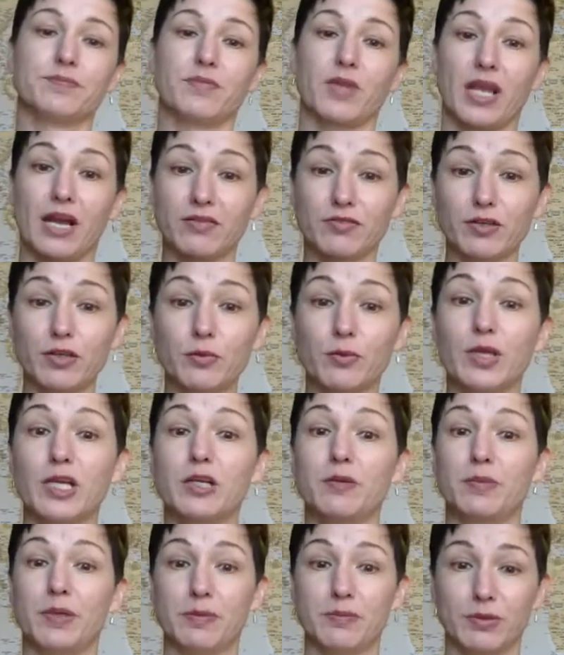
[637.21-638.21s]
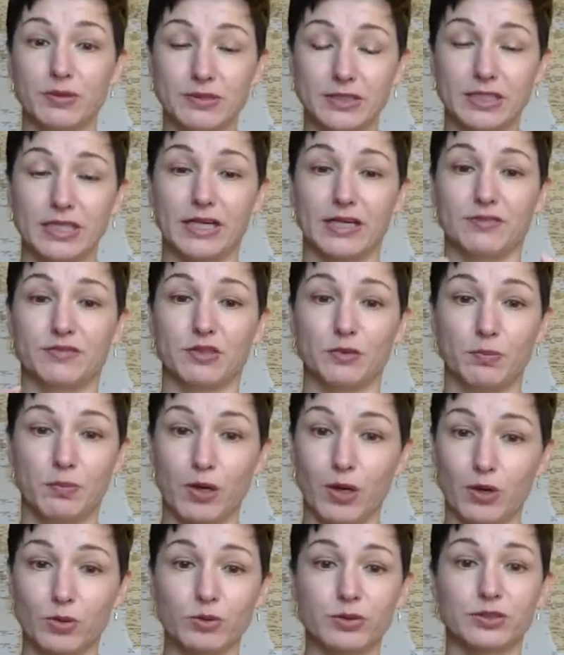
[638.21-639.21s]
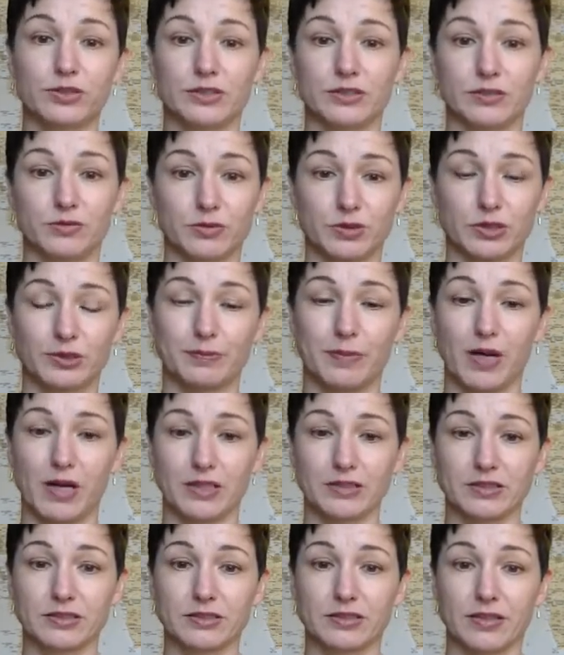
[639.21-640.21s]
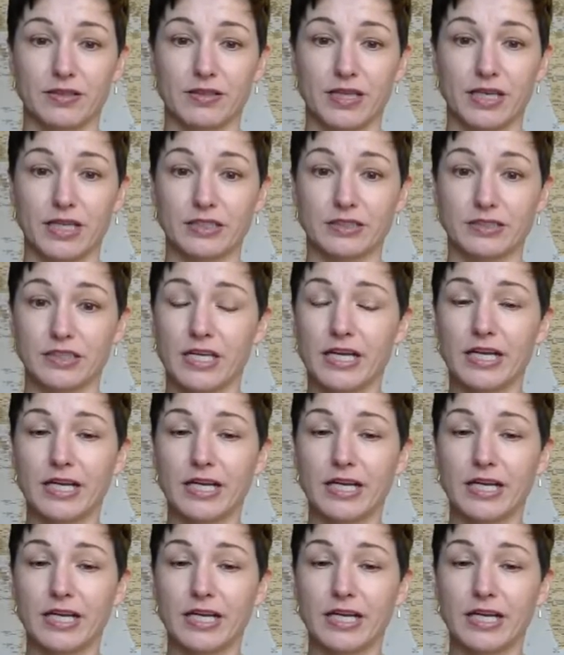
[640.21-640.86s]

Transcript: Every week, people did have to post in response to things.